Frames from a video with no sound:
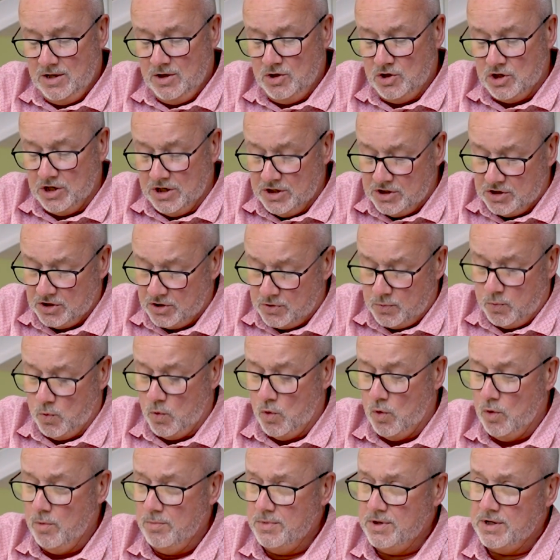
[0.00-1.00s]
Jesus
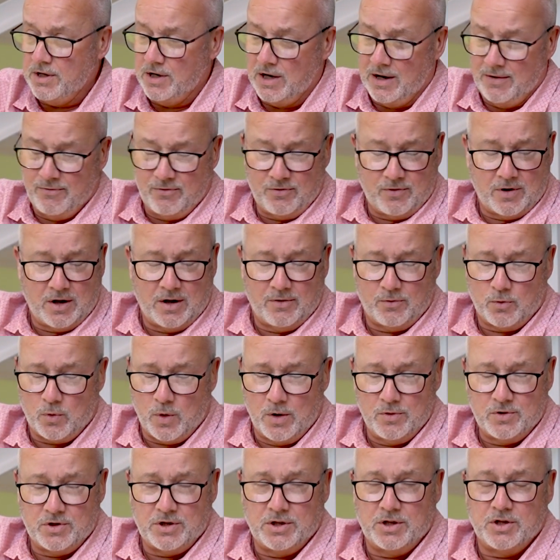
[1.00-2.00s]
warned, and I've
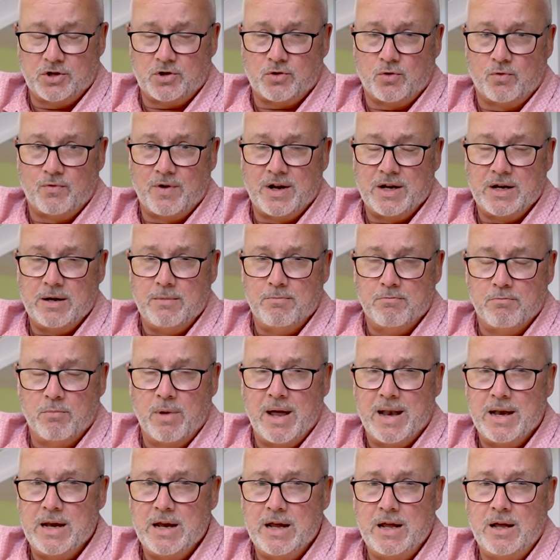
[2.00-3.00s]
quoted this already,
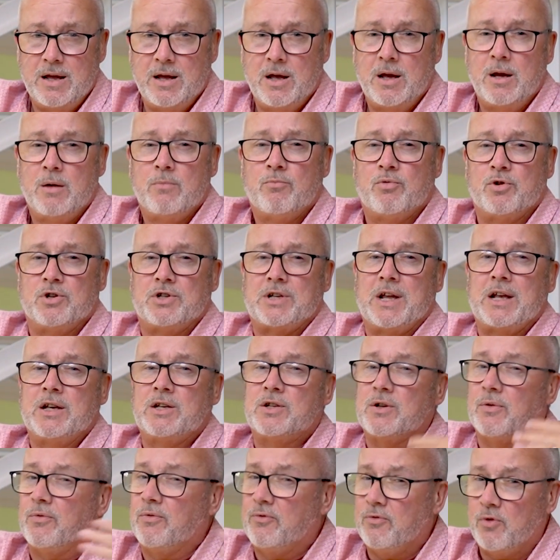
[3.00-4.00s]
many
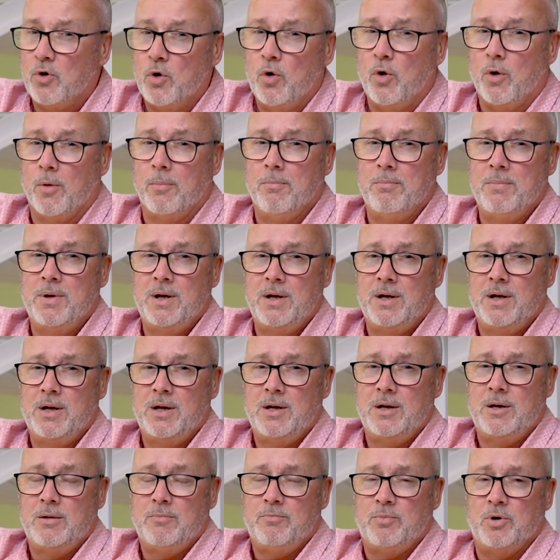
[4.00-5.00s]
present a form,
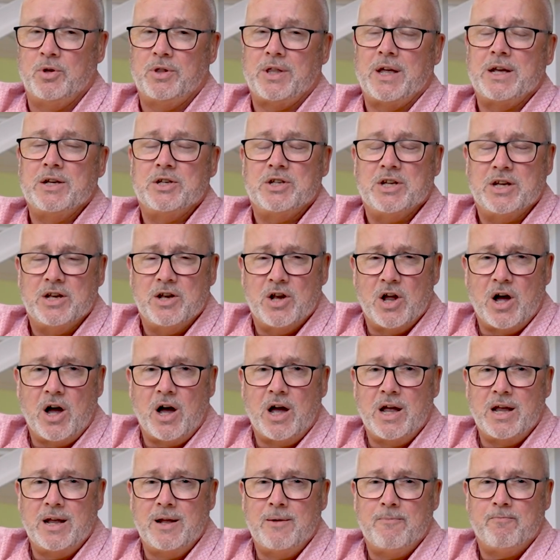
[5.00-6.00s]
but they
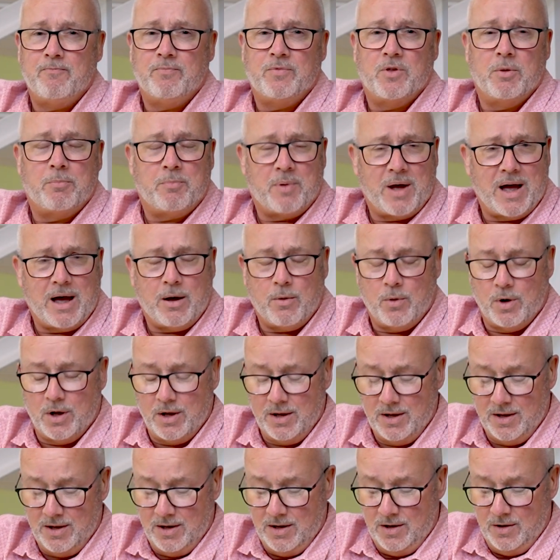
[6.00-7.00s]
deny the
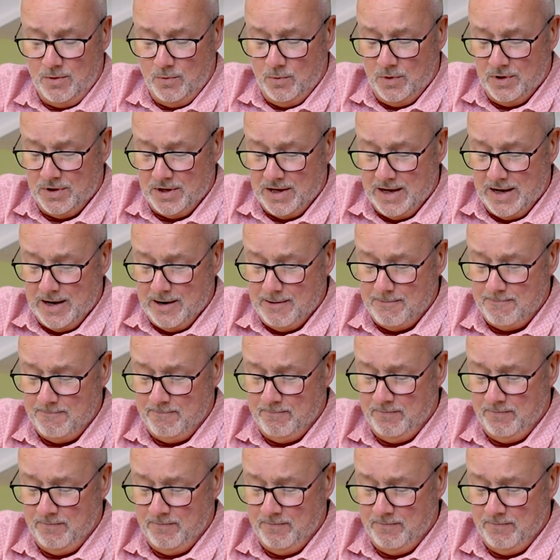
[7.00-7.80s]
power within.